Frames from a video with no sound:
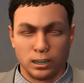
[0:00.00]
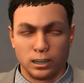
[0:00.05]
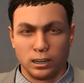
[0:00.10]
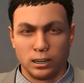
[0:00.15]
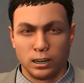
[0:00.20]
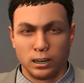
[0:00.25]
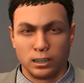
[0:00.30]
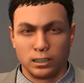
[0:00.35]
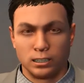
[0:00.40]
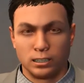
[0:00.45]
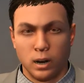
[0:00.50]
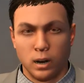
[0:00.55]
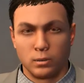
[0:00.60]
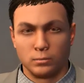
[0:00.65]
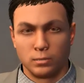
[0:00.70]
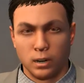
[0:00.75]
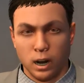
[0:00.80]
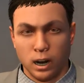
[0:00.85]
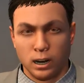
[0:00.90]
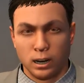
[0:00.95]
Are you excited
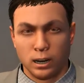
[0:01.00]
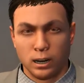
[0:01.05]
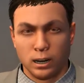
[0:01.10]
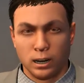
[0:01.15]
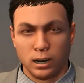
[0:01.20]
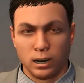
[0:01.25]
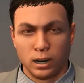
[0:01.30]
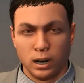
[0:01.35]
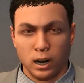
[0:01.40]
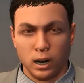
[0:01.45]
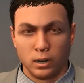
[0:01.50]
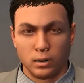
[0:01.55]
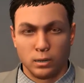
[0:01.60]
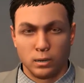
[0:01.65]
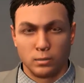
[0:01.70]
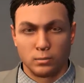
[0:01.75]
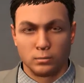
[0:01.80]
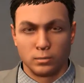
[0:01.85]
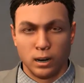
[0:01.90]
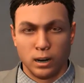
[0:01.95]
about the possibility of
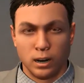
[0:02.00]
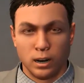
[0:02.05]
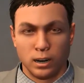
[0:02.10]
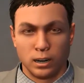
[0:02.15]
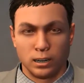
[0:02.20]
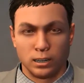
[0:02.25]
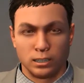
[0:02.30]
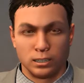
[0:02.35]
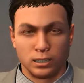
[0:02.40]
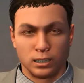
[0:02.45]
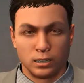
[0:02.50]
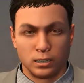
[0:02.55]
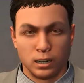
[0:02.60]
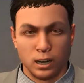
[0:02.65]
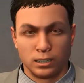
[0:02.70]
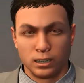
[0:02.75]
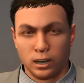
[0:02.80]
joining the team with our